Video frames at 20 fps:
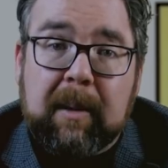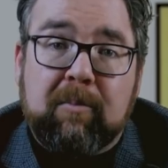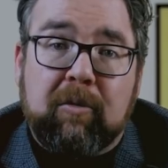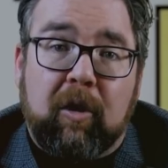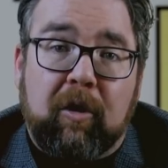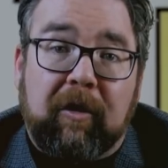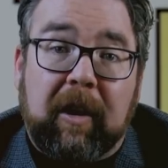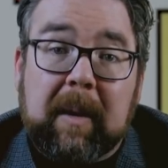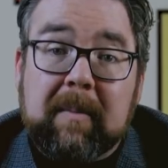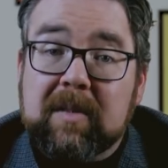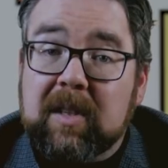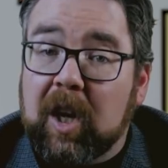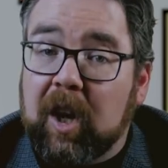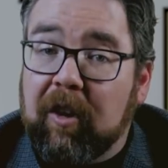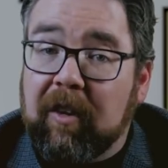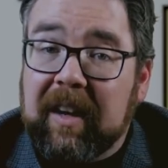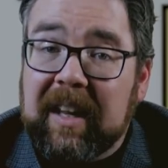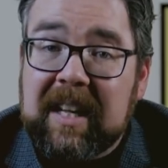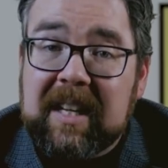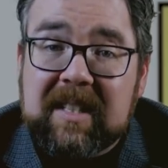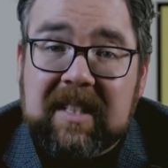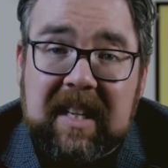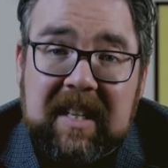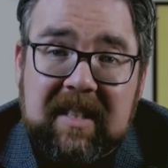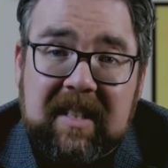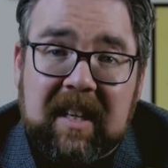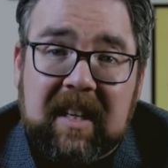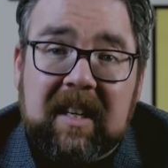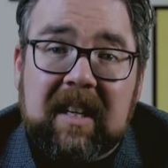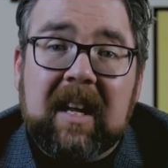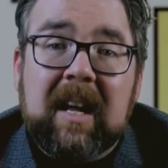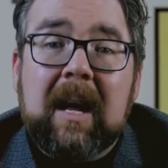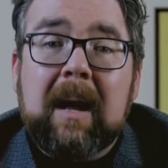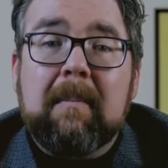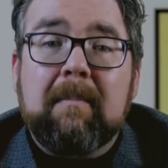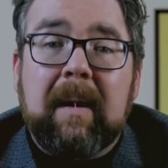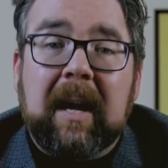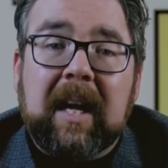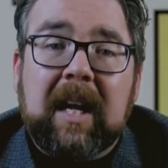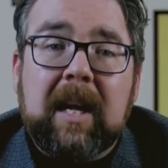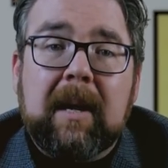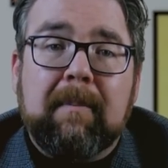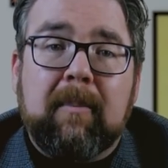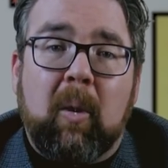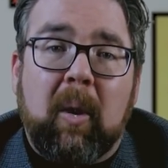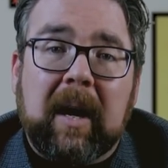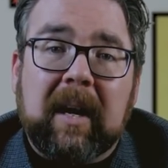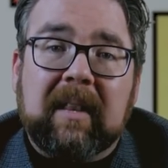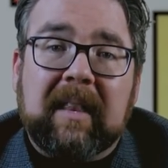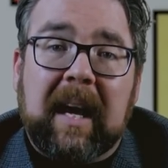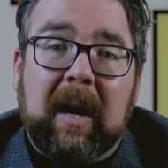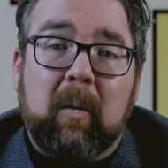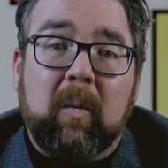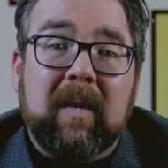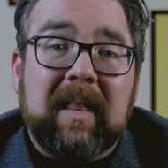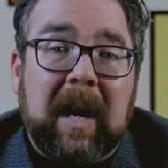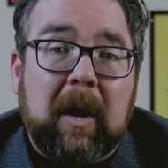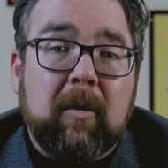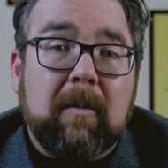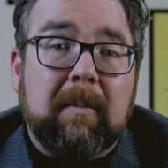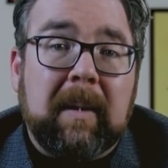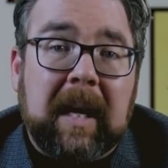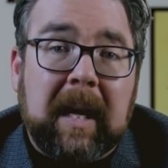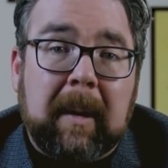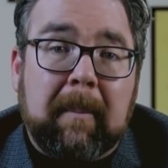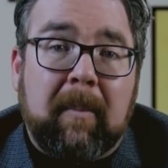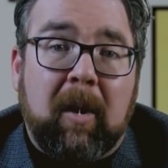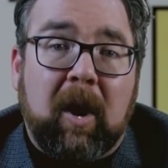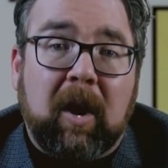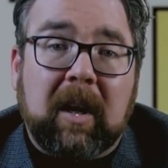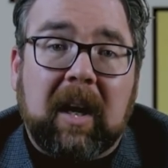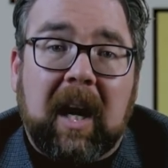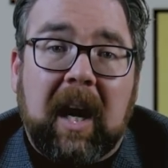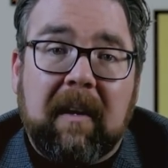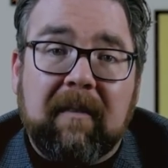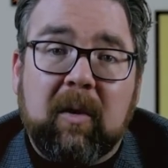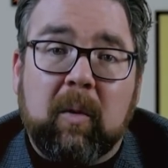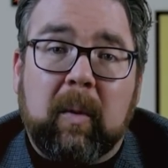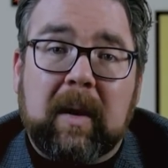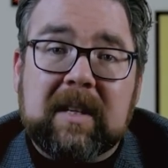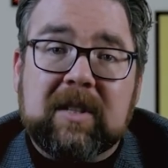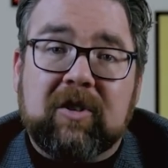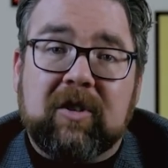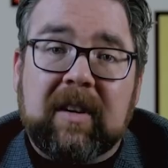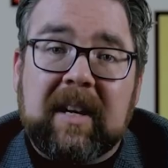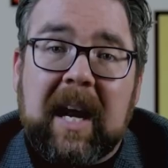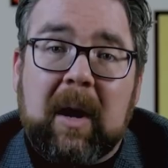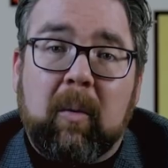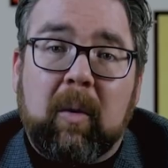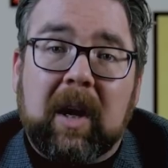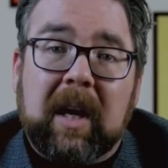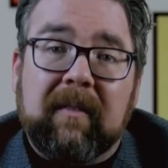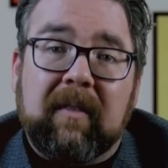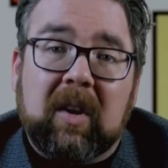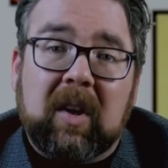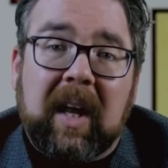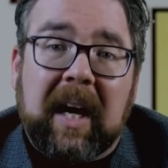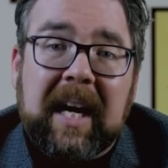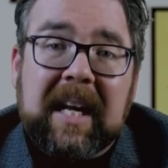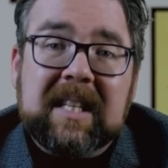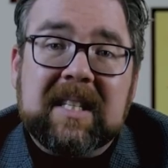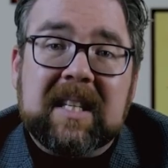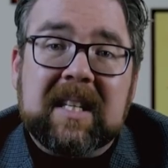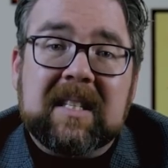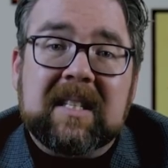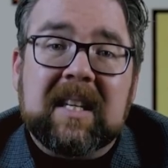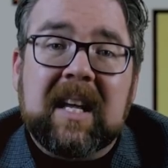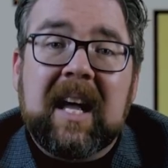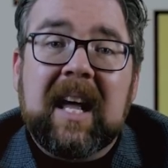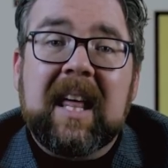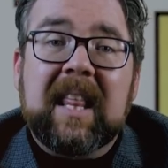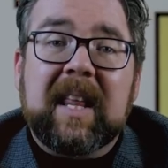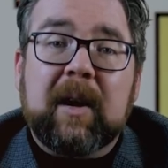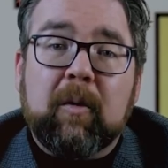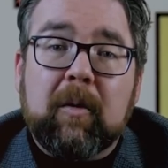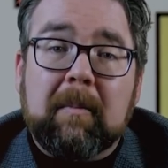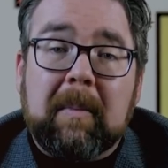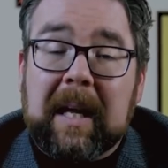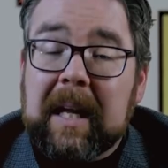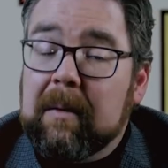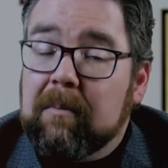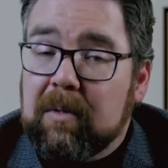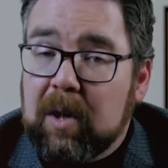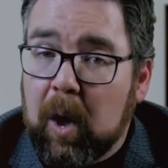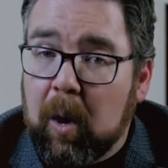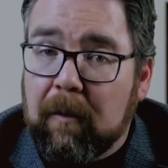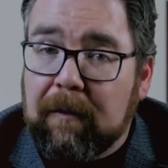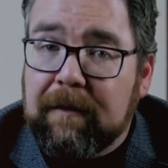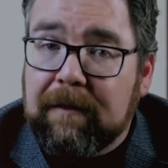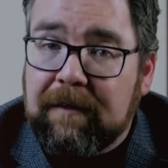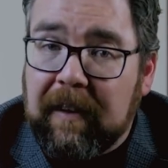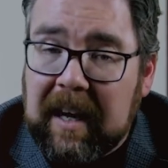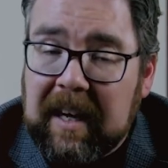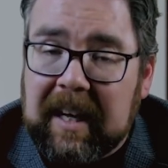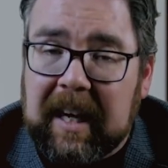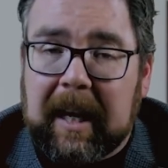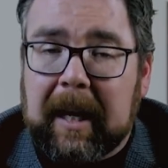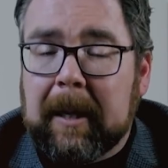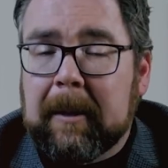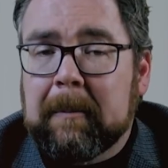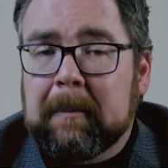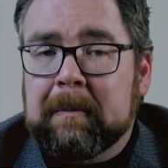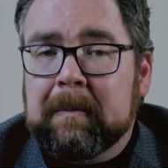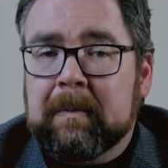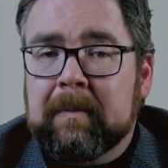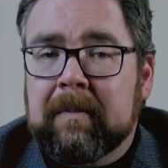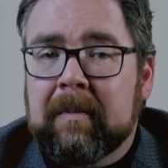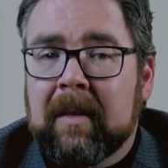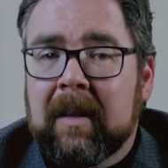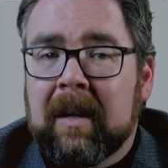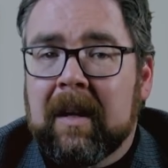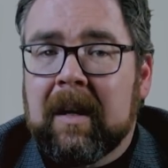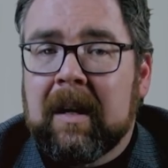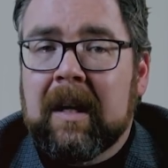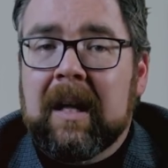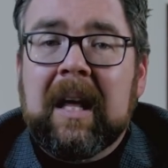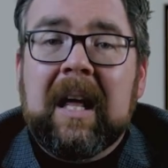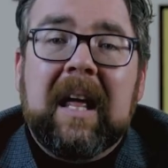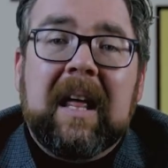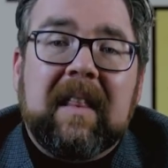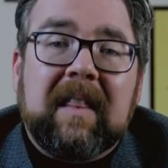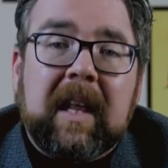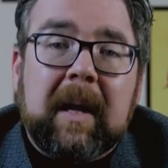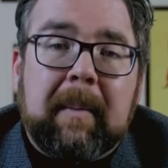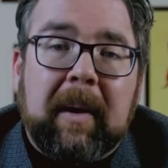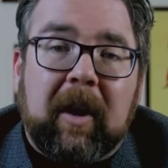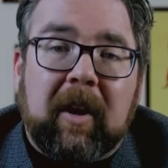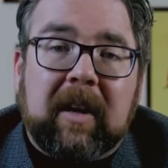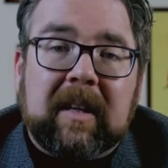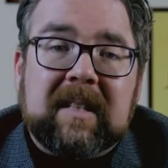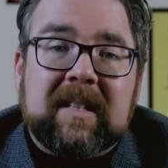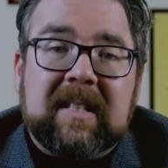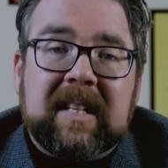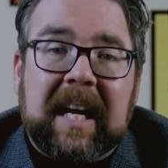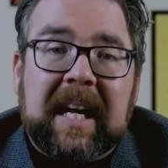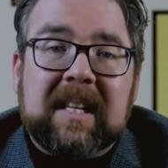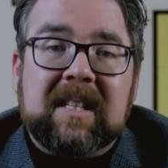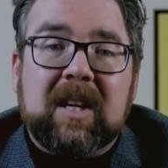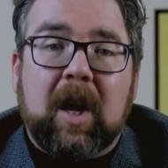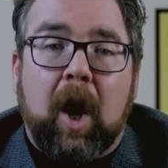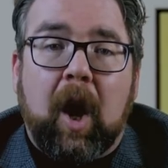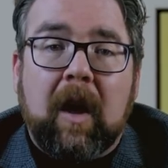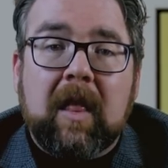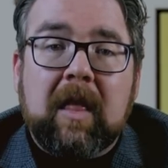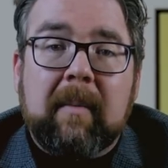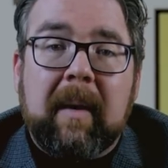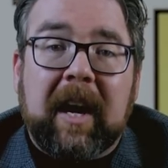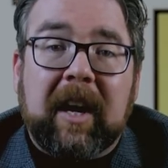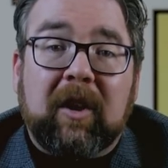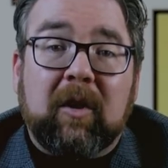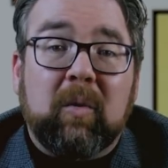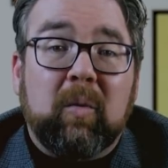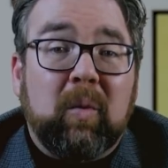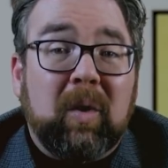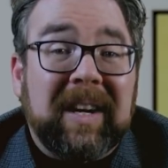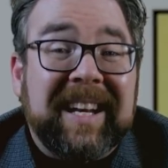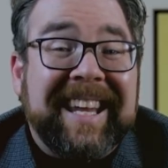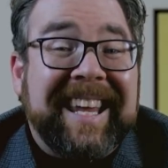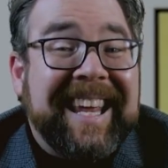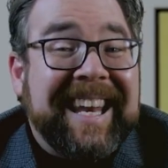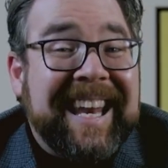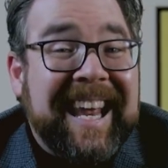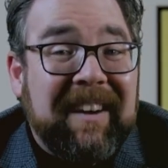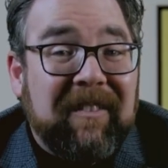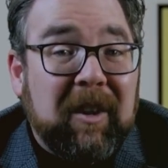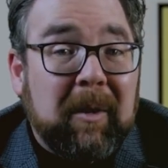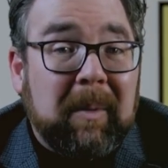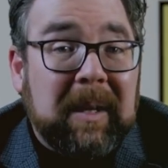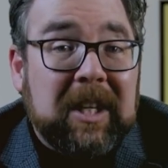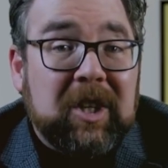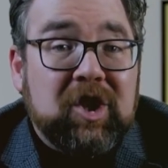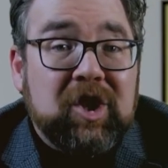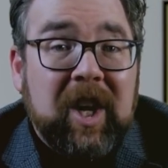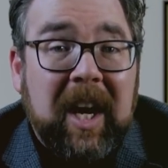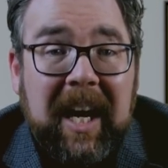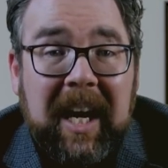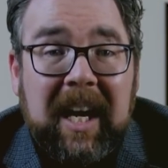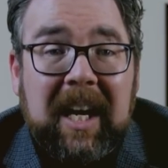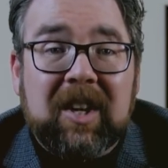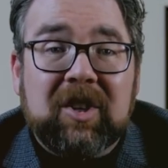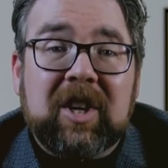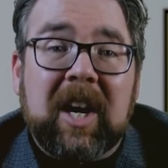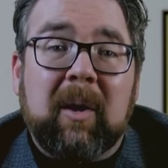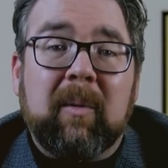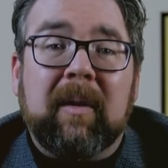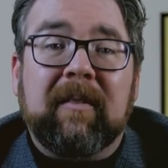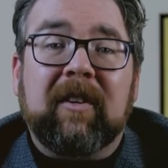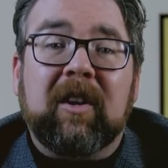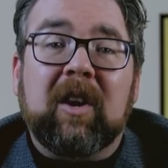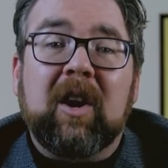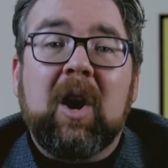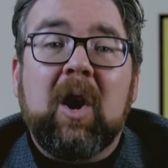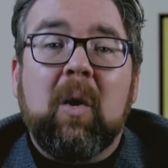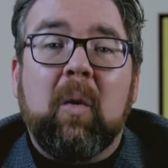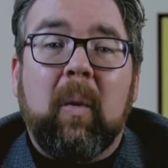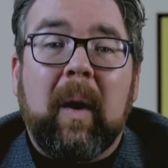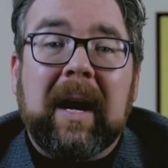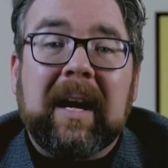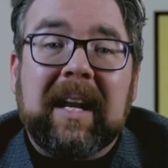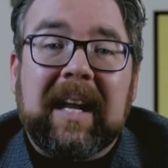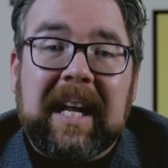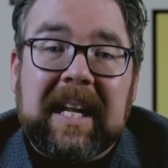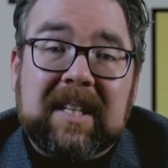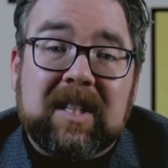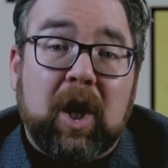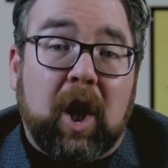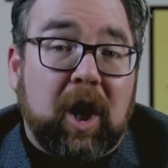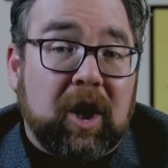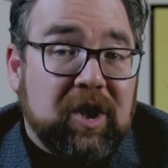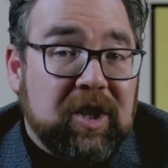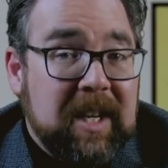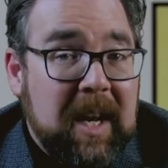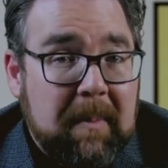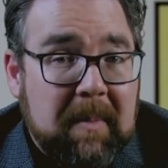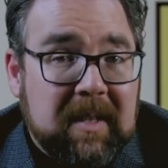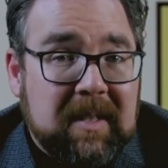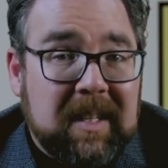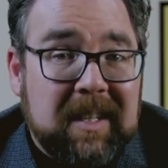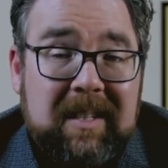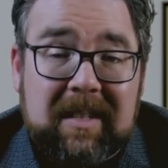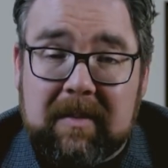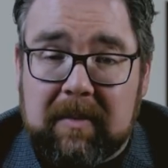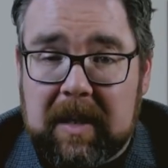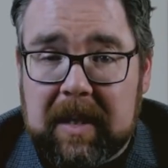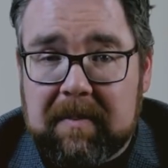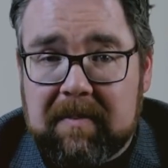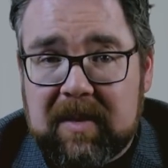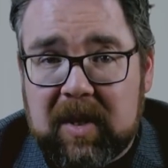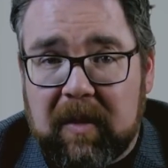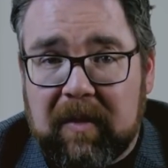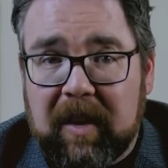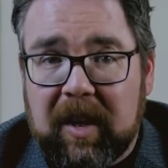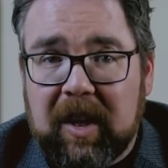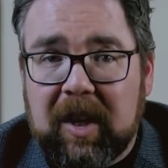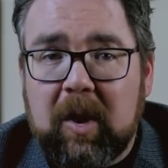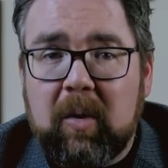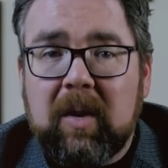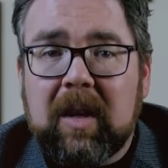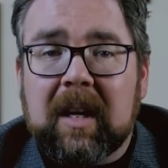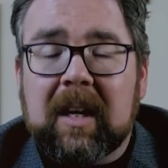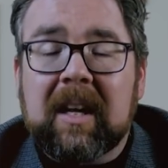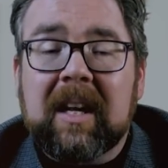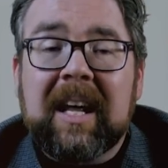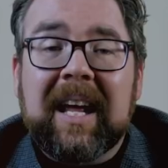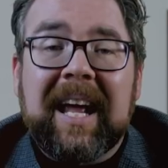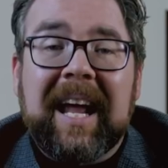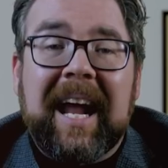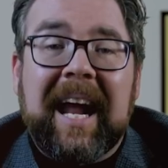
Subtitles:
aid programs already existed, making a point that without being a part of the Western network of alliances, there would be no funding. The American stance on the matter would inevitably change, however, when its arch nemesis, the Soviet Union,